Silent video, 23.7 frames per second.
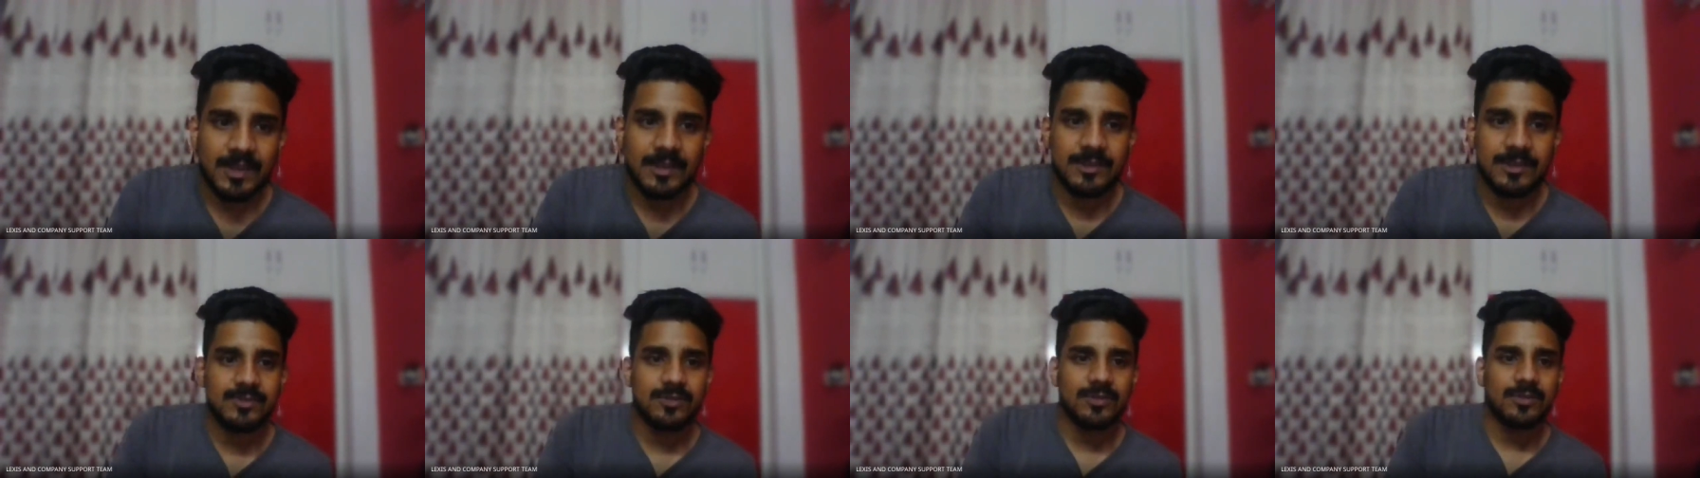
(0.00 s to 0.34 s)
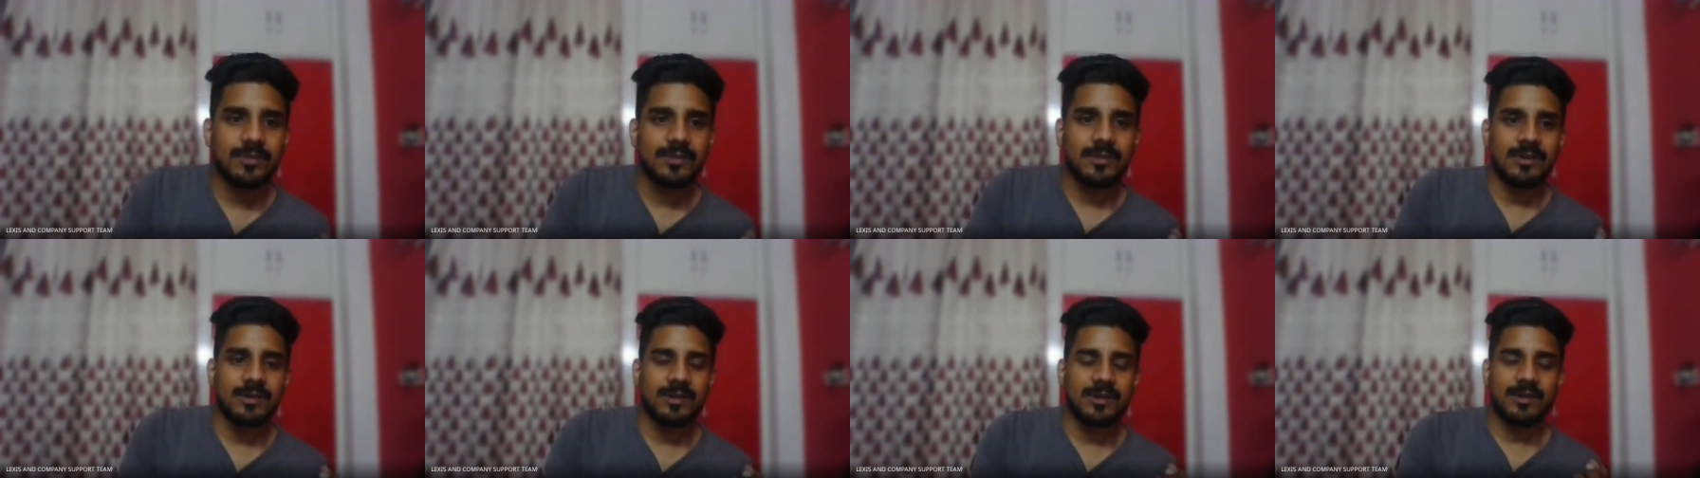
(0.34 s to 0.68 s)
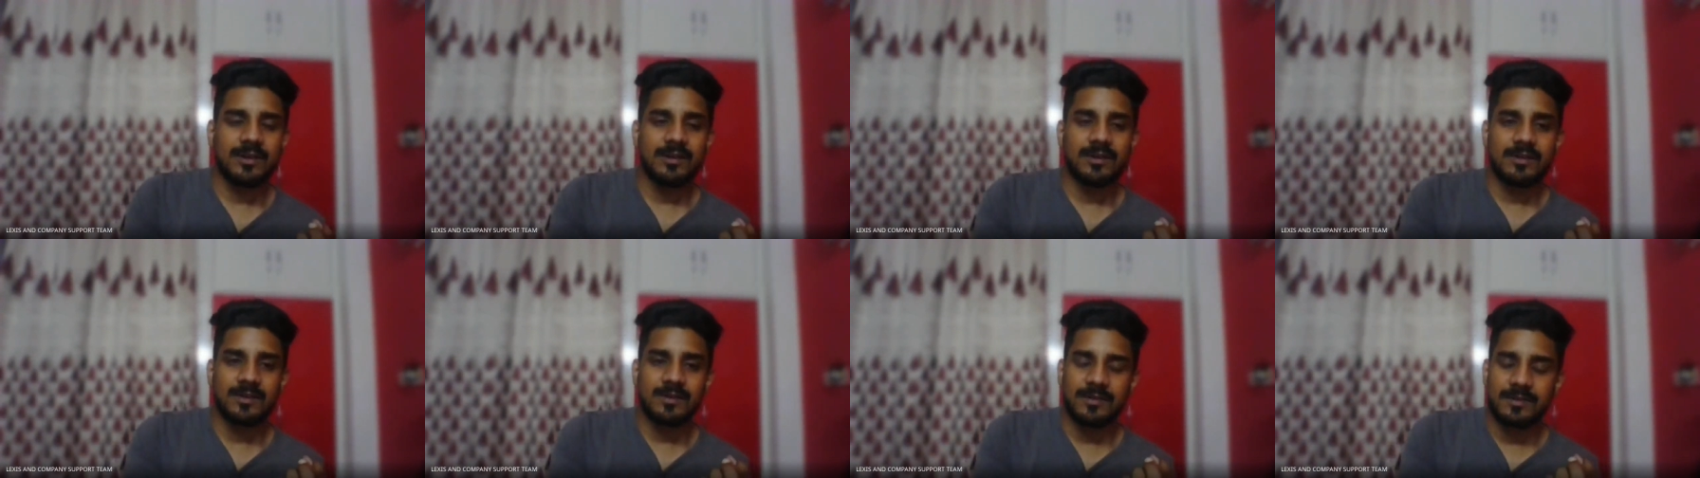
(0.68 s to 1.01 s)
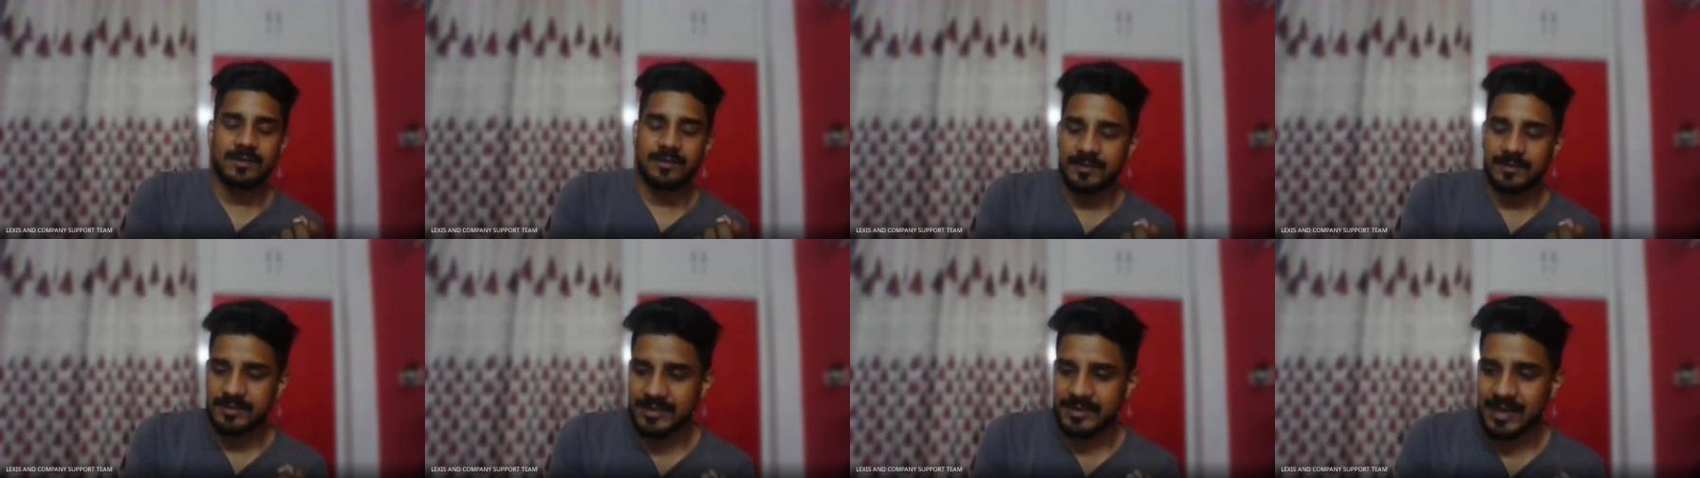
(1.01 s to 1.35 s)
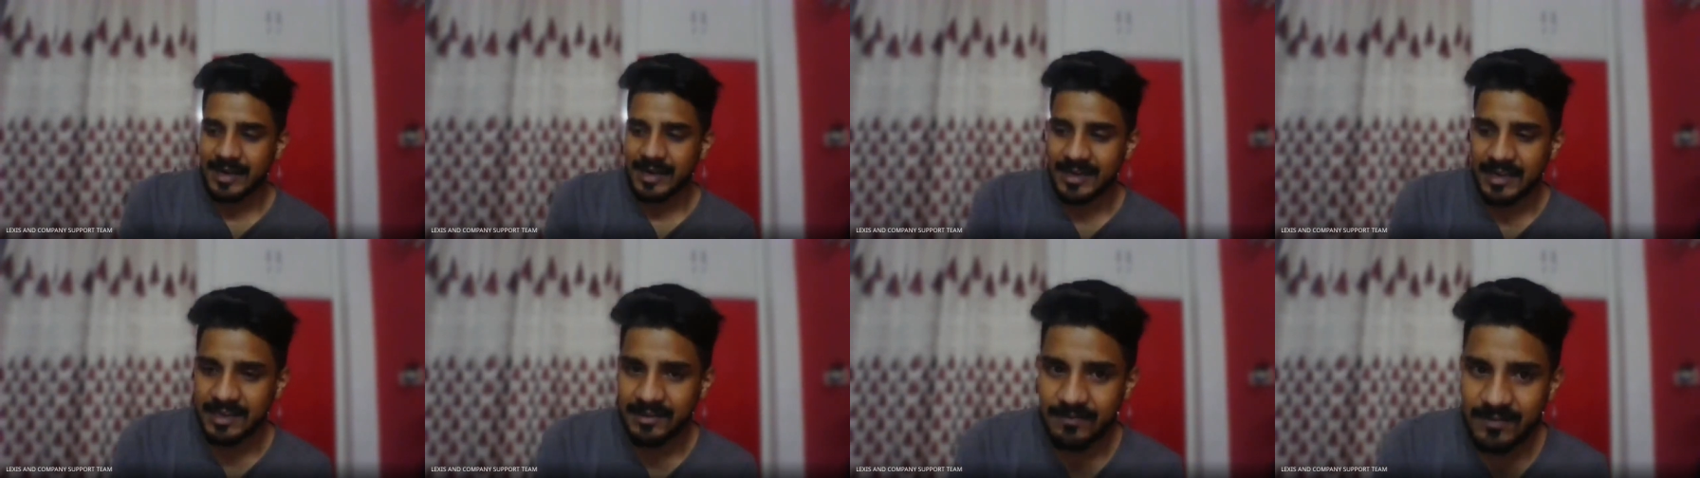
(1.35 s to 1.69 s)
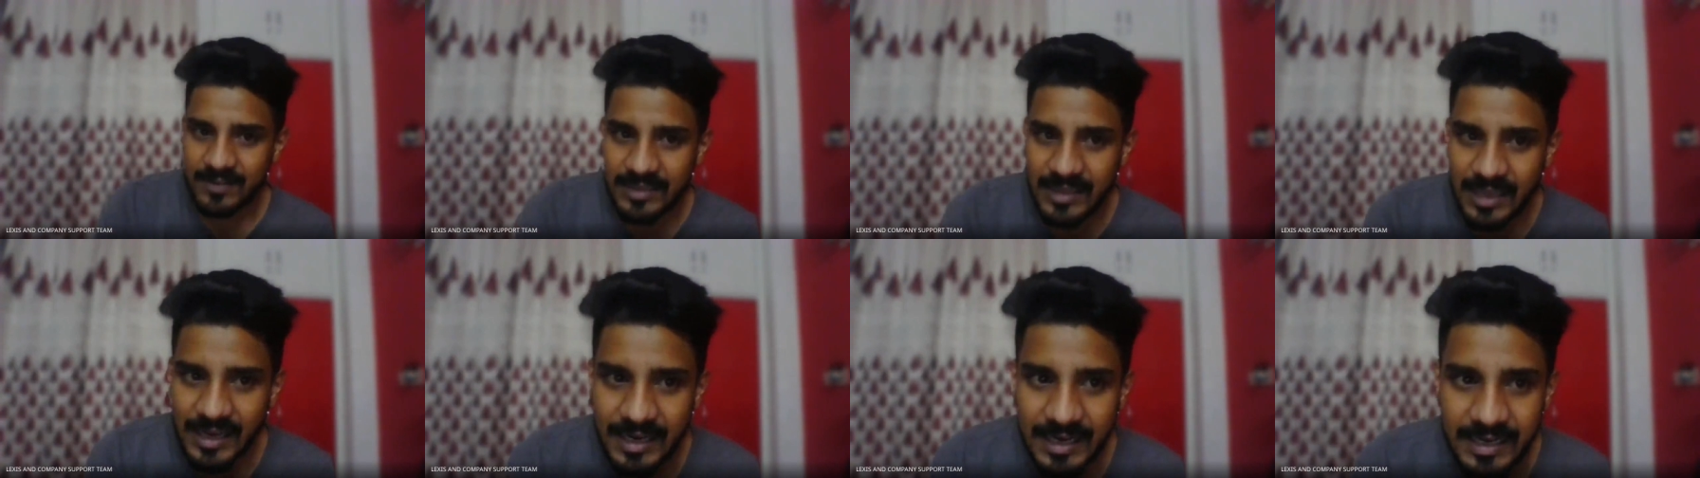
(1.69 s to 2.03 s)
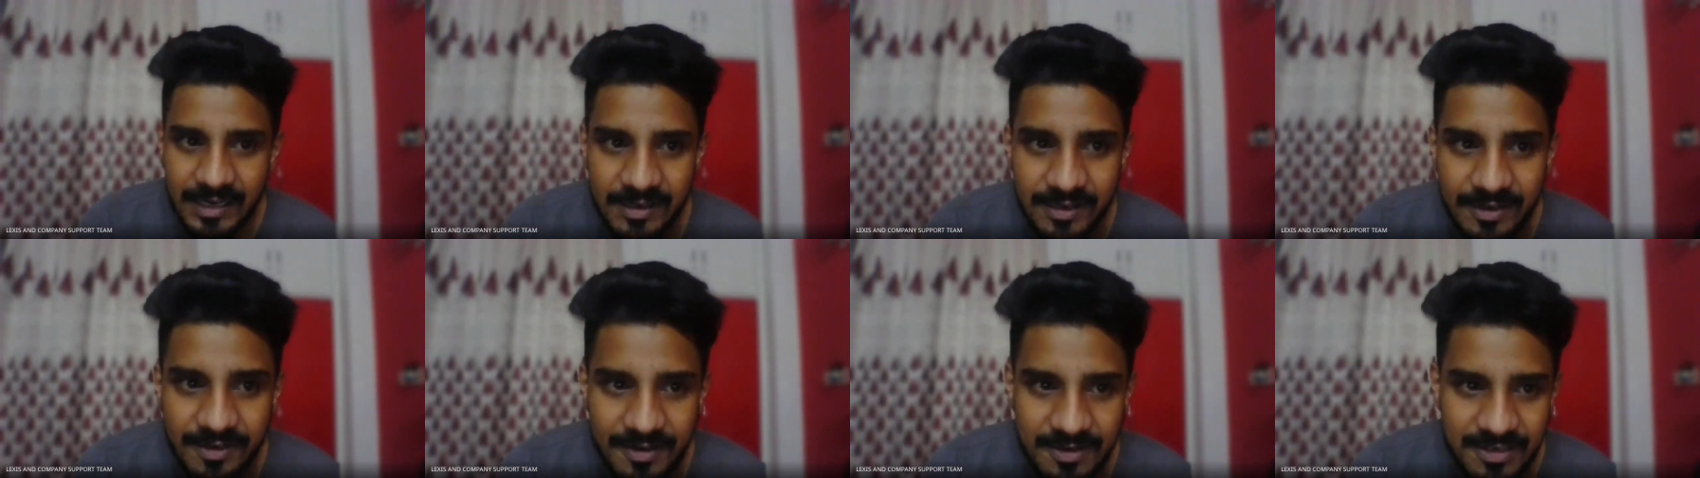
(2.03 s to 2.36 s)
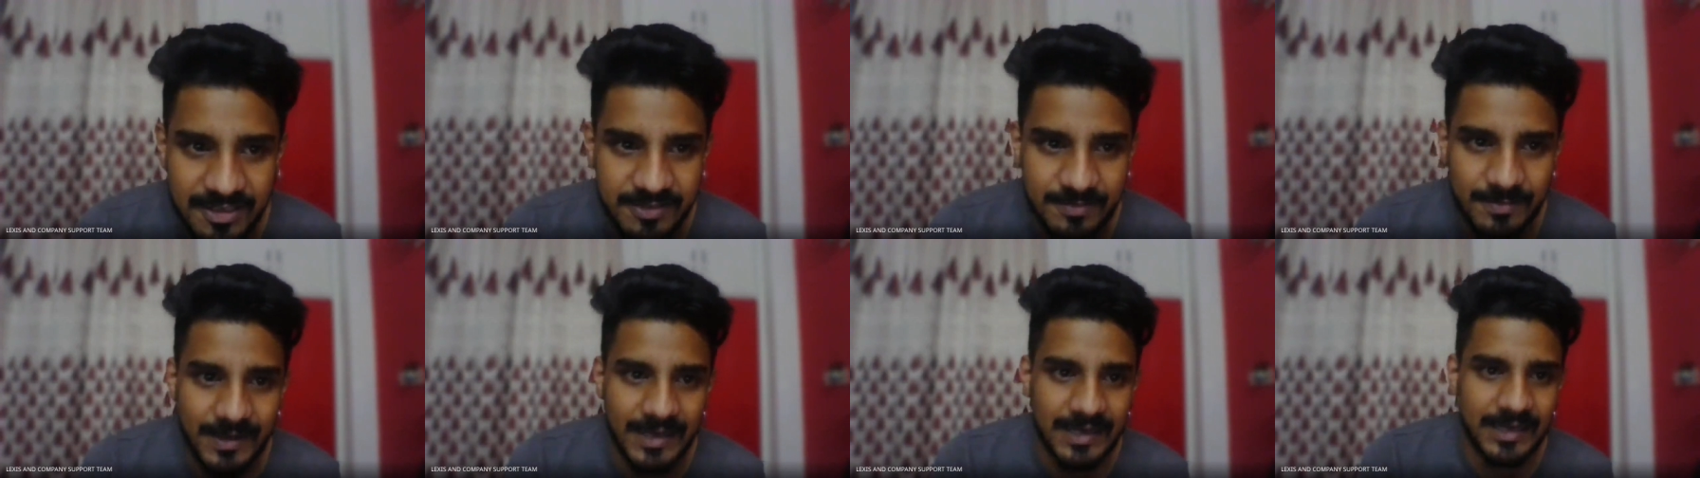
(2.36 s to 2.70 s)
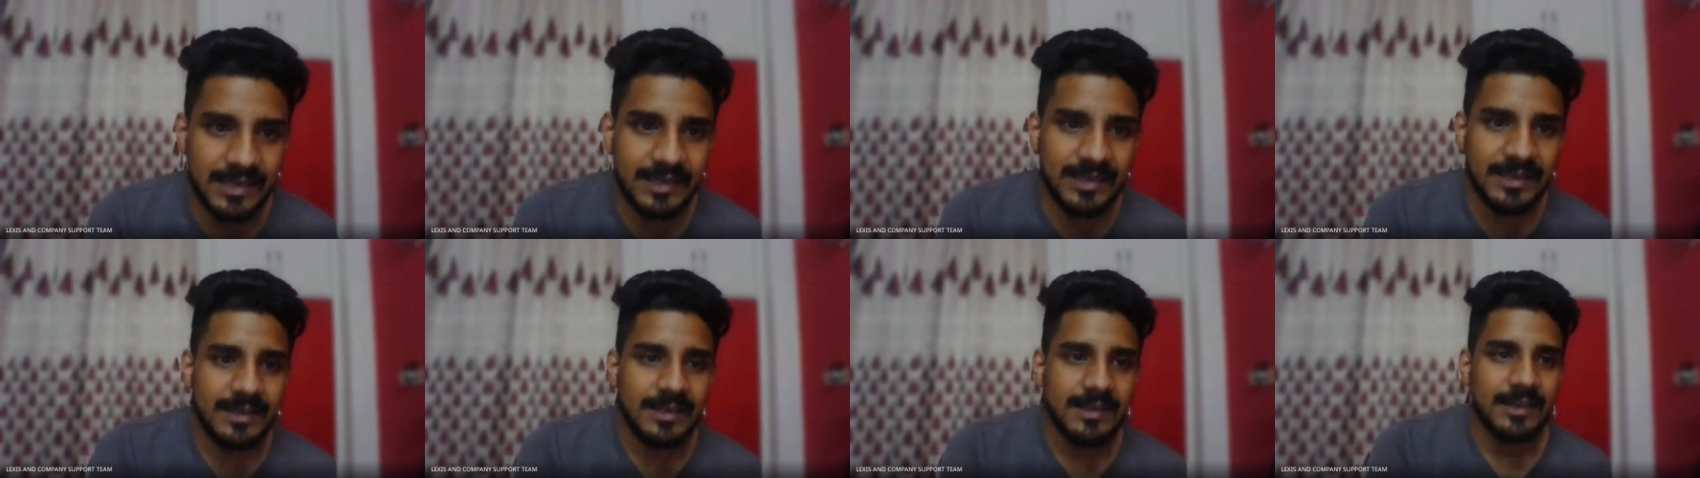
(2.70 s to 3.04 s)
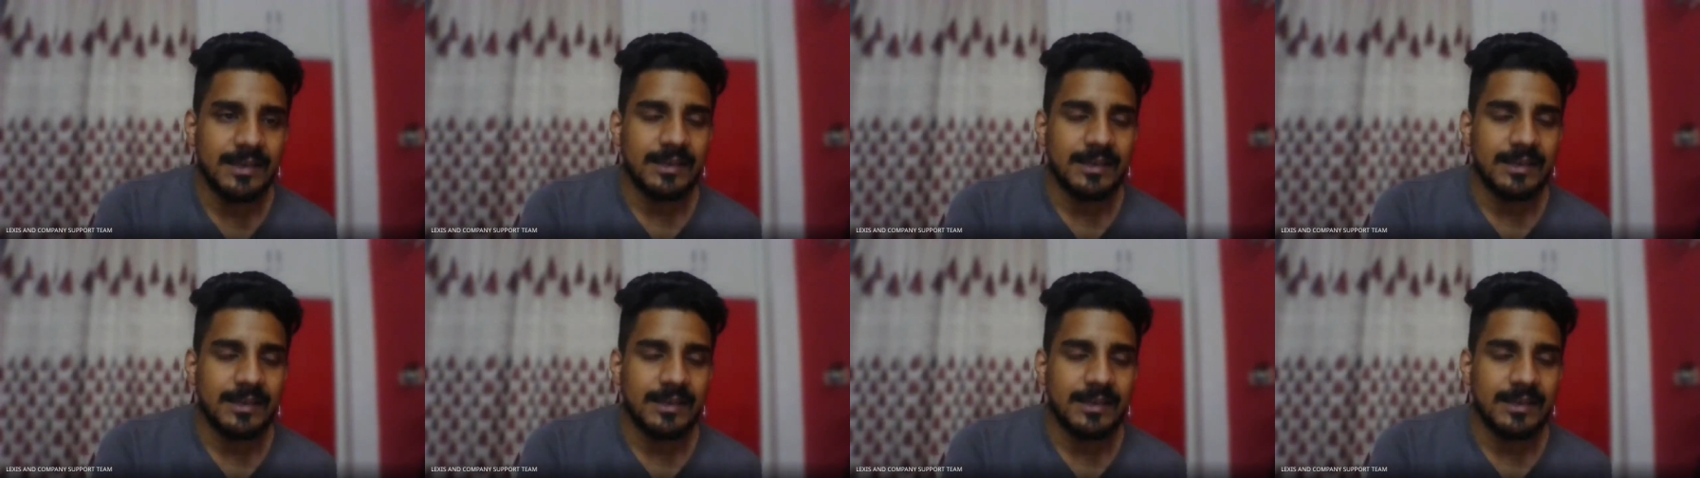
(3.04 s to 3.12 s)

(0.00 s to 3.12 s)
So starting with the entrustment,